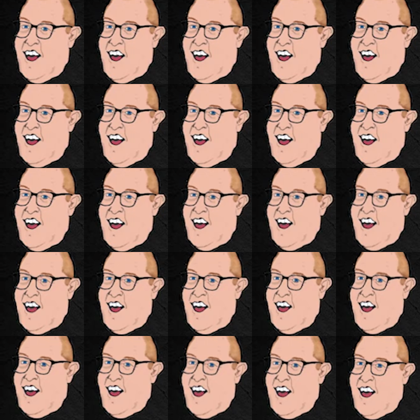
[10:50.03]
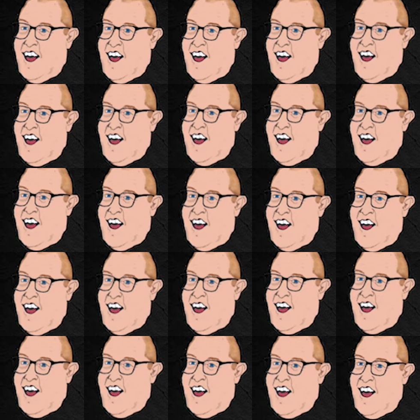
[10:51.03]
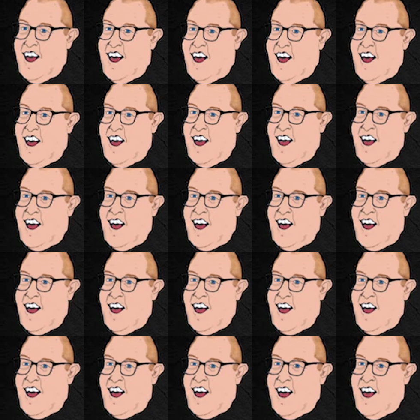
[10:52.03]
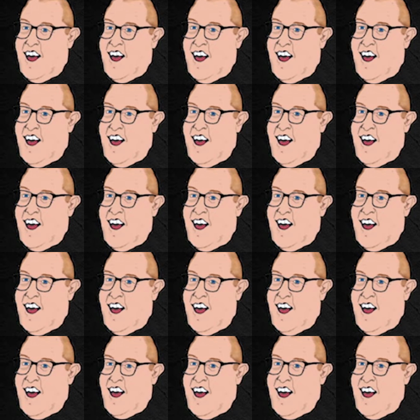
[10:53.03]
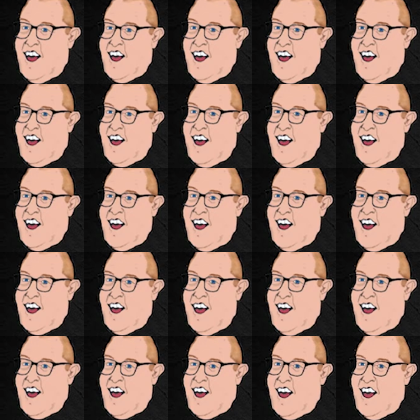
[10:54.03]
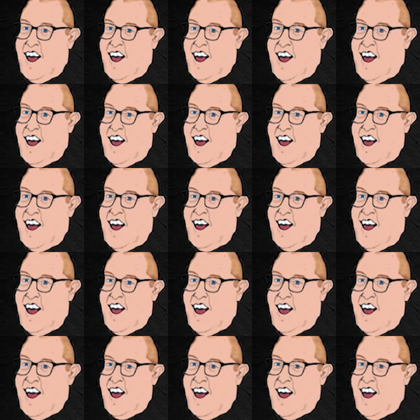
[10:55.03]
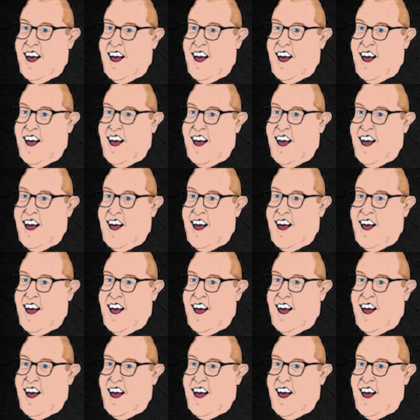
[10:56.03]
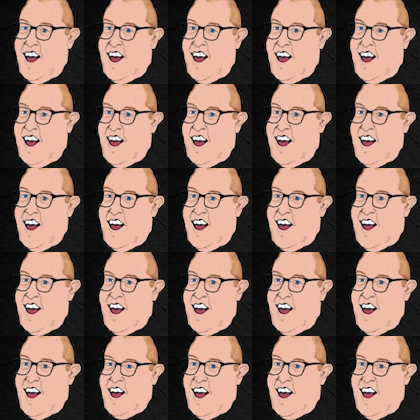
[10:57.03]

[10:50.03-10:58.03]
(not speaking)